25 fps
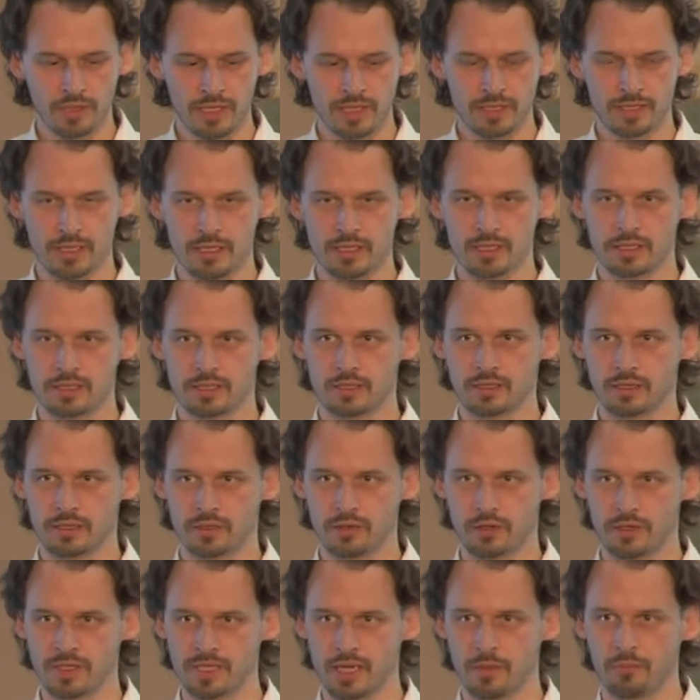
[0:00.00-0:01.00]
is
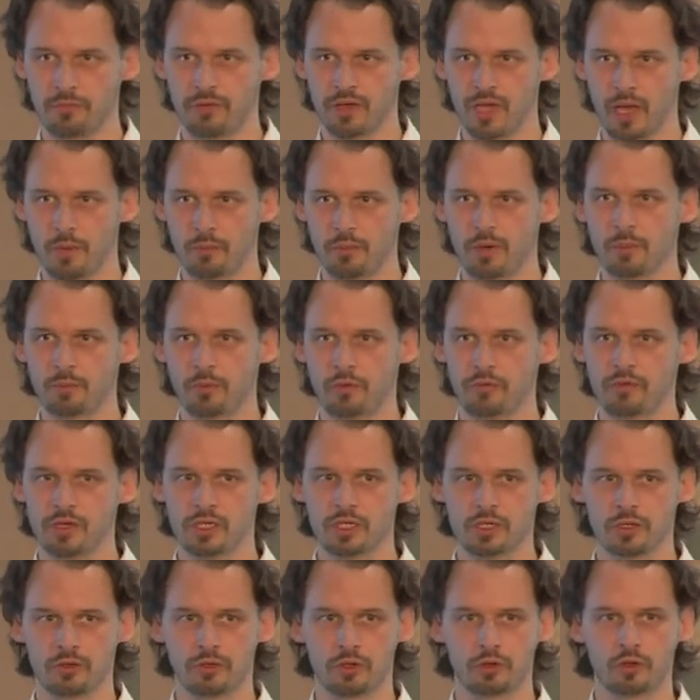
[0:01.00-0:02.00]
the same thing. I
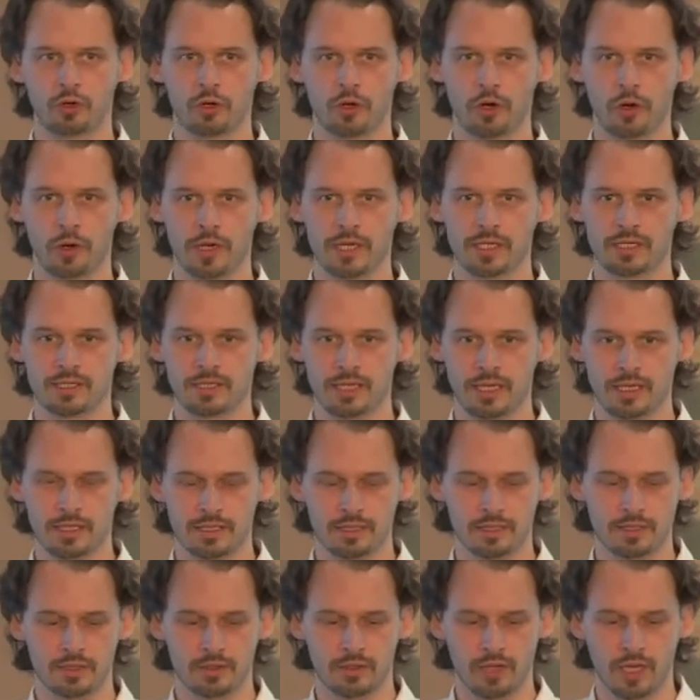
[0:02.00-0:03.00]
pre-provision the Docker instance
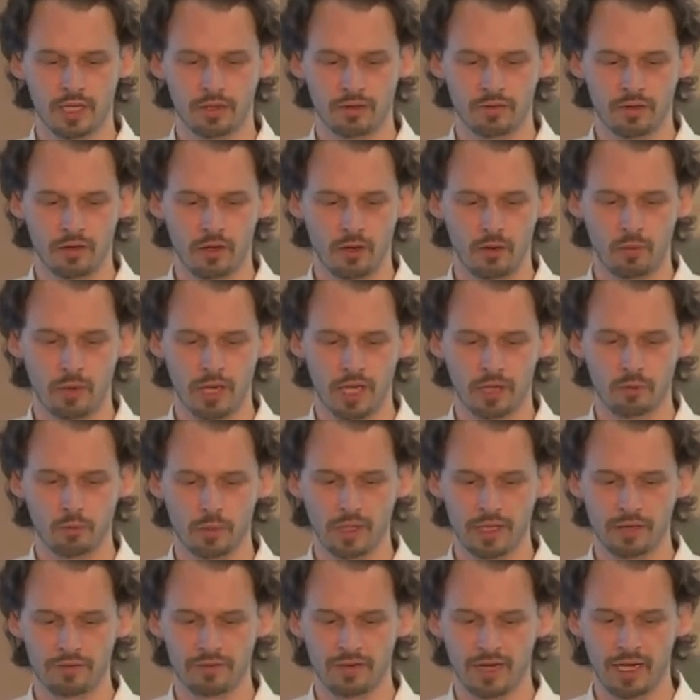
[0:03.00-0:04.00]
so that we can
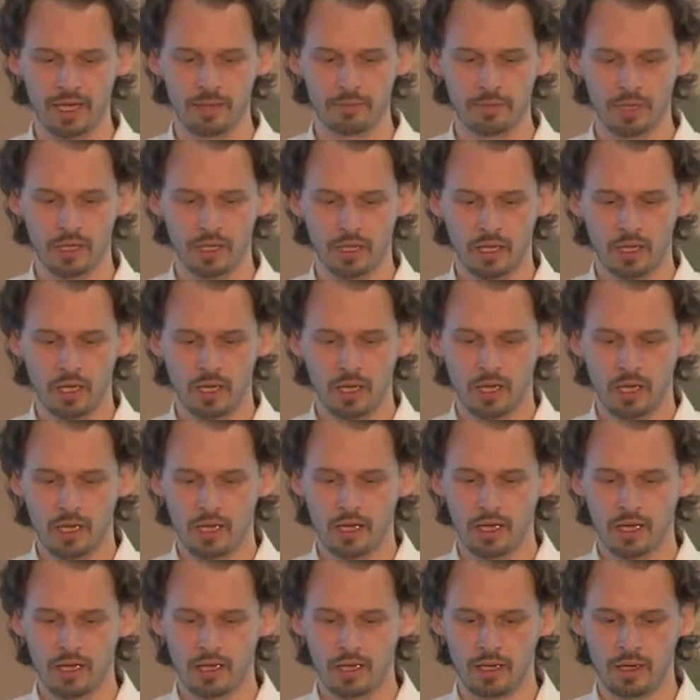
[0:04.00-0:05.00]
win time.
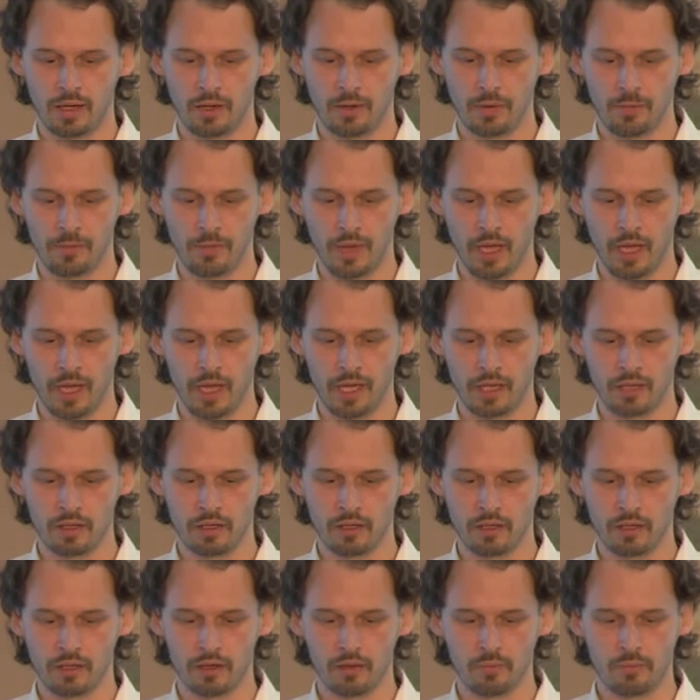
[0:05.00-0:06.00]

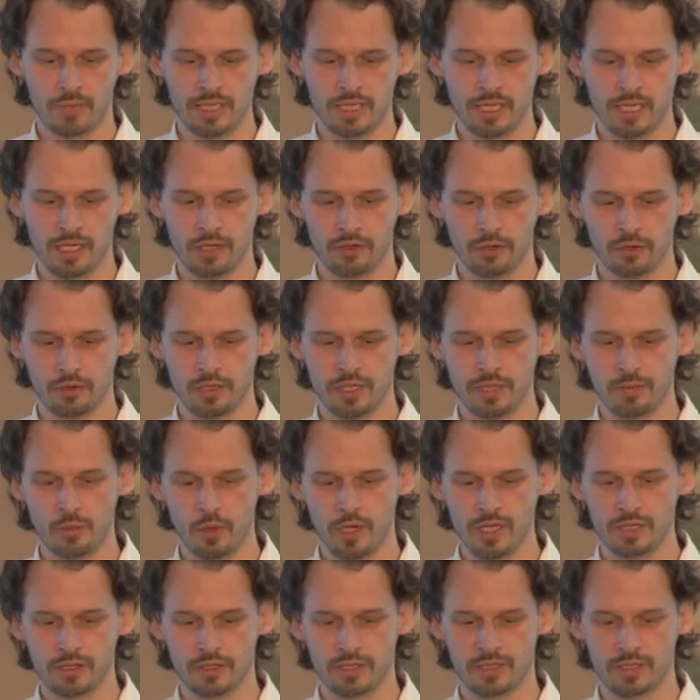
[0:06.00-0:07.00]
And basically, the demo
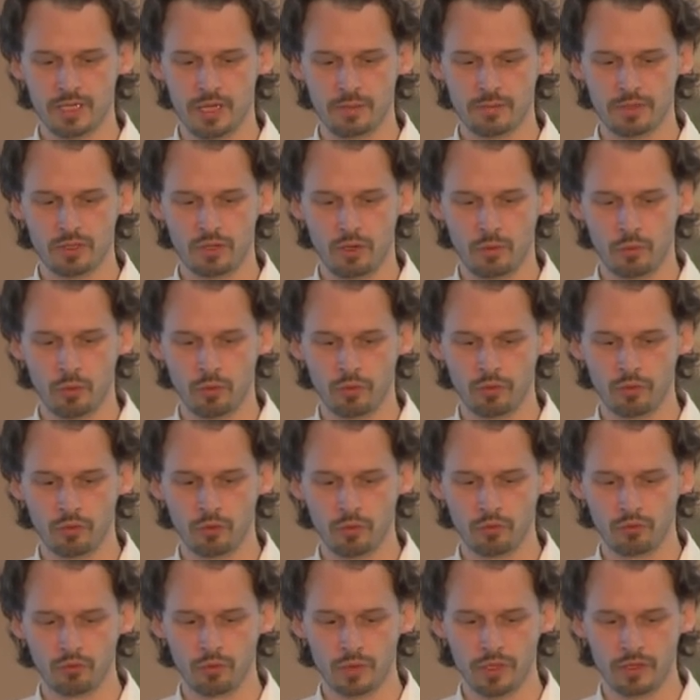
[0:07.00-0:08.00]
is the same, so I won't go
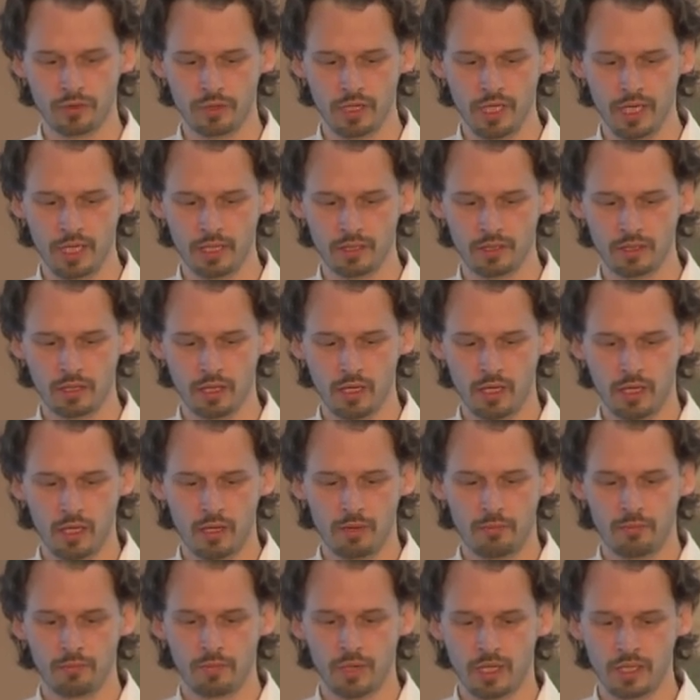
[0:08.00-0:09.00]
through it again.
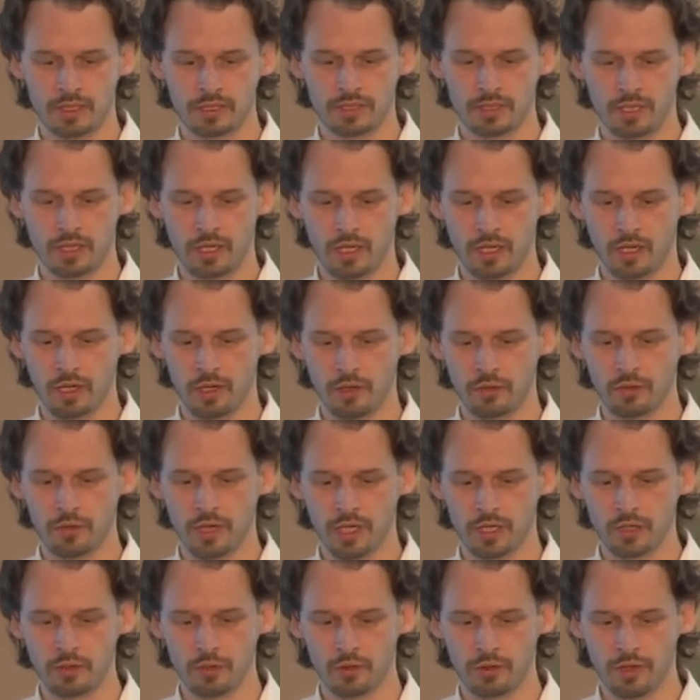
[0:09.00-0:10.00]
But you
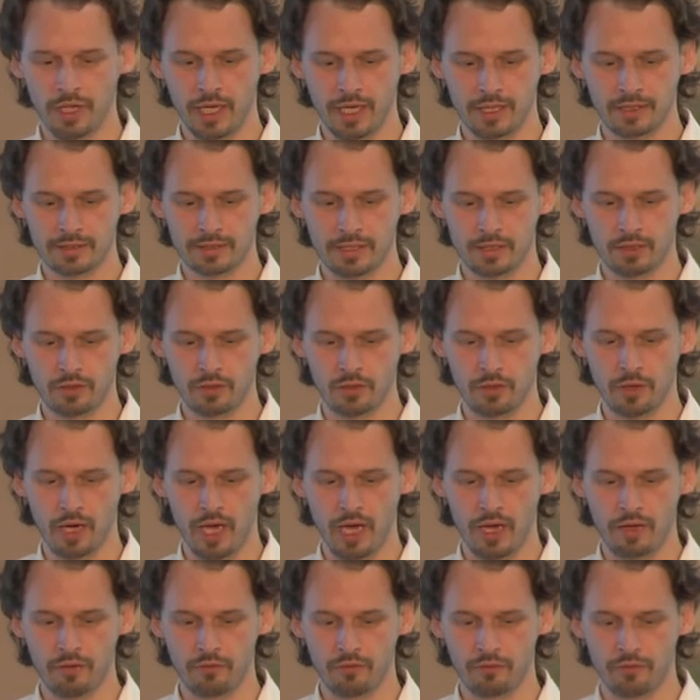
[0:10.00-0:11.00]
can connect, and you
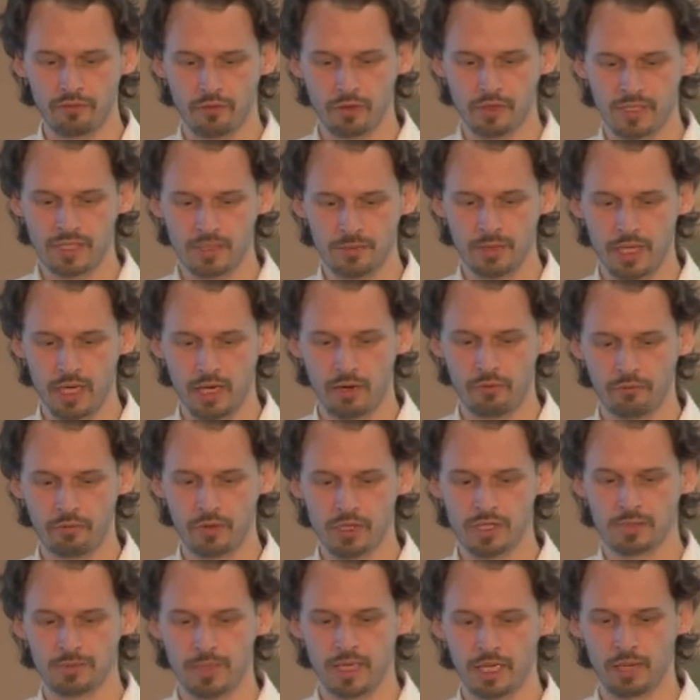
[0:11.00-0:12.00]
have a similar
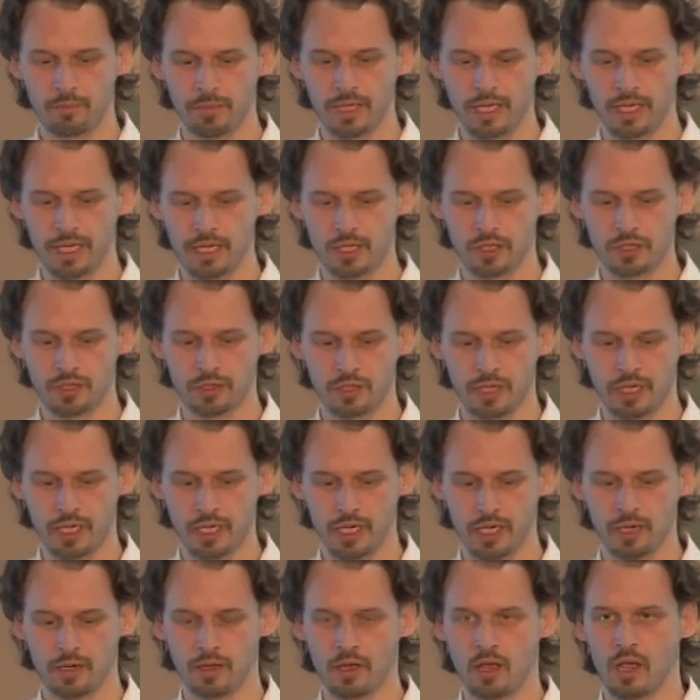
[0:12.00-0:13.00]
voicemail application
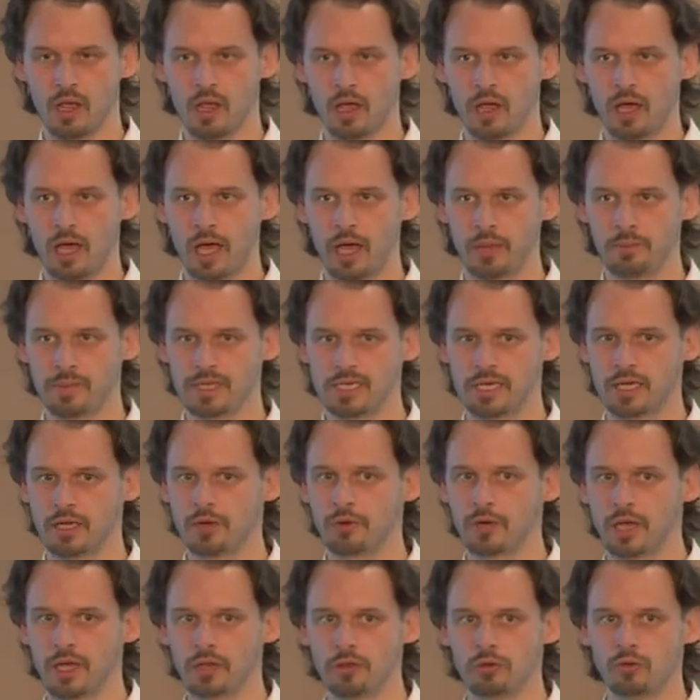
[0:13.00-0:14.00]
here. And basically,
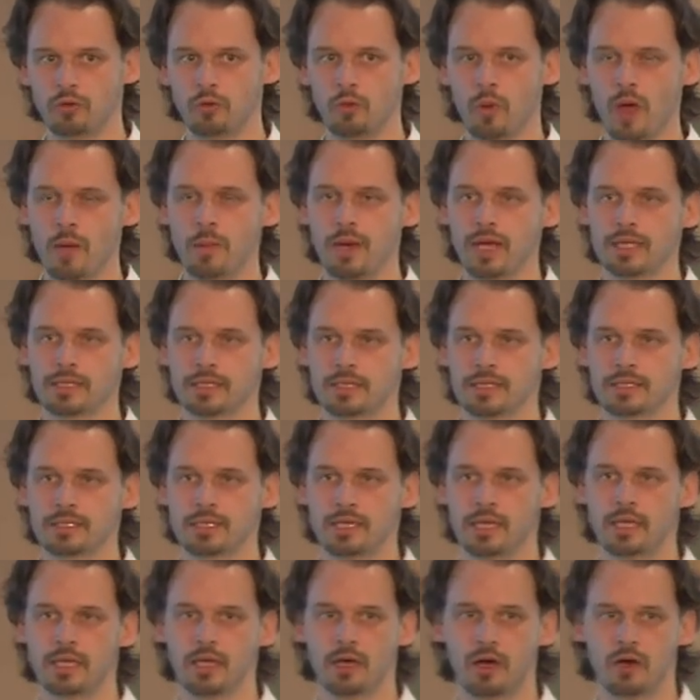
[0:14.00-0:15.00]
you can do
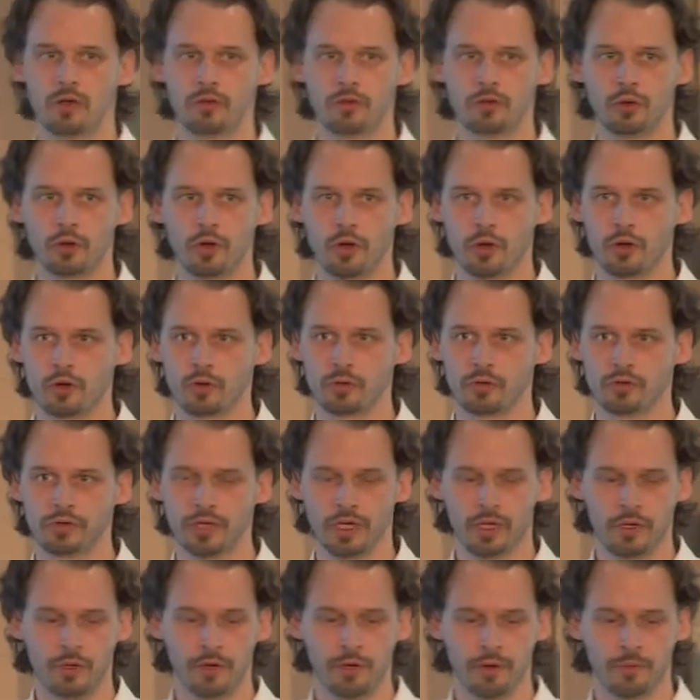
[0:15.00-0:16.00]
WebRTC on Docker
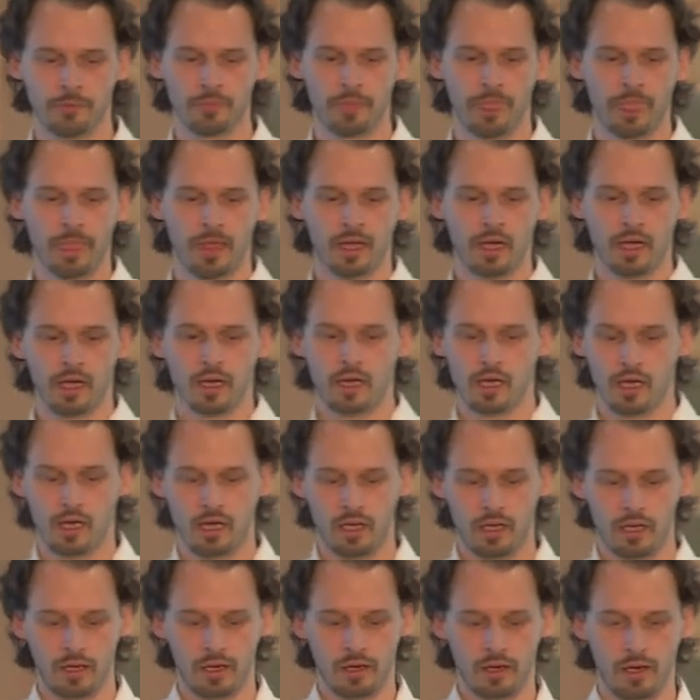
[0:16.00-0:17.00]
container
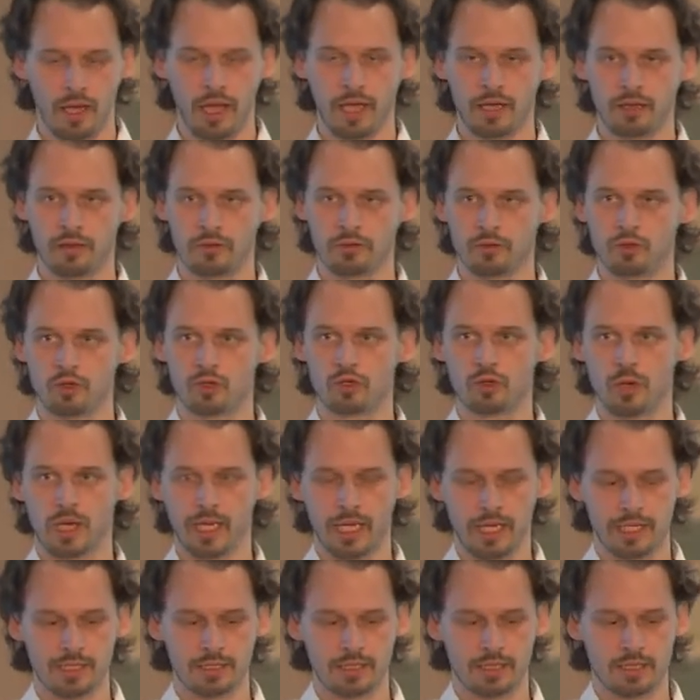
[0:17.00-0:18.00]
and Juju
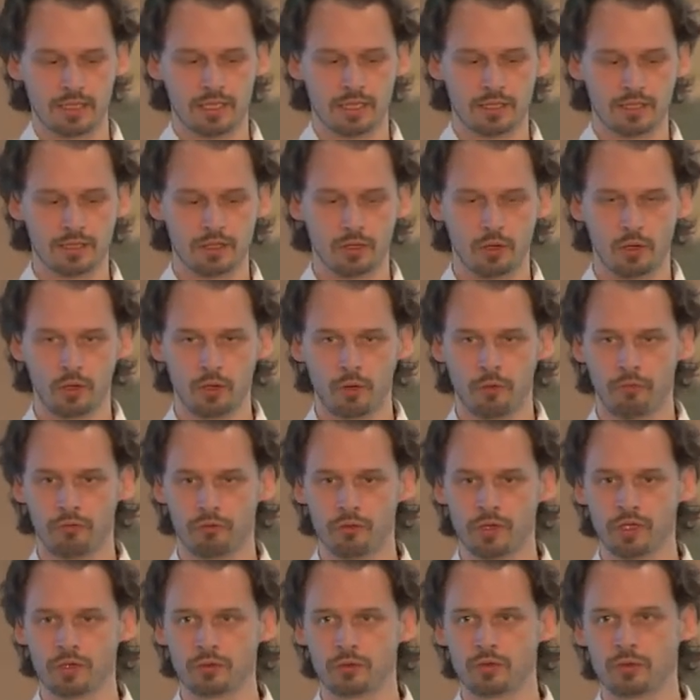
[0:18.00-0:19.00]
LXC. So you're
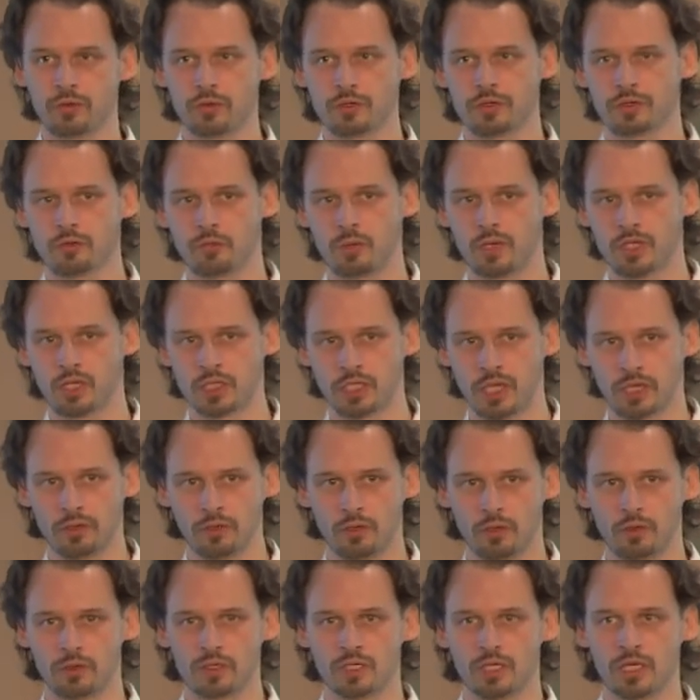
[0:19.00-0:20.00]
free to use which
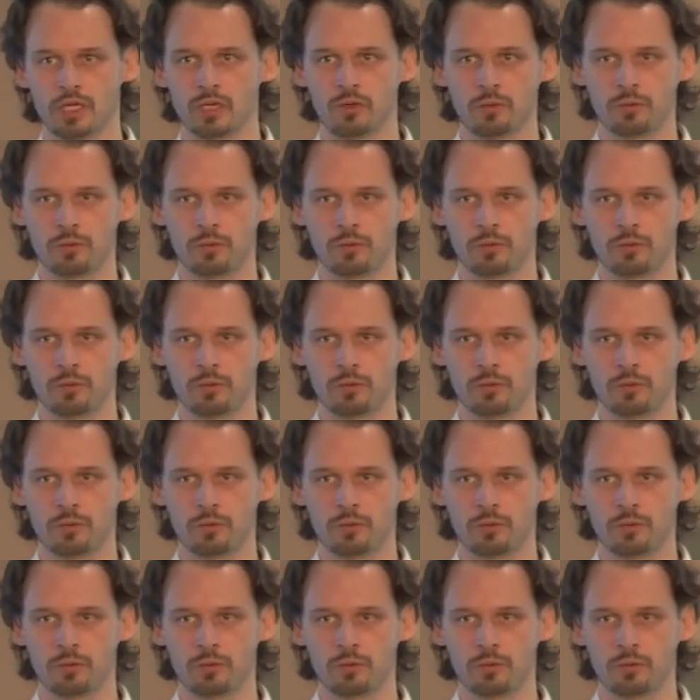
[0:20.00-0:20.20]
technology you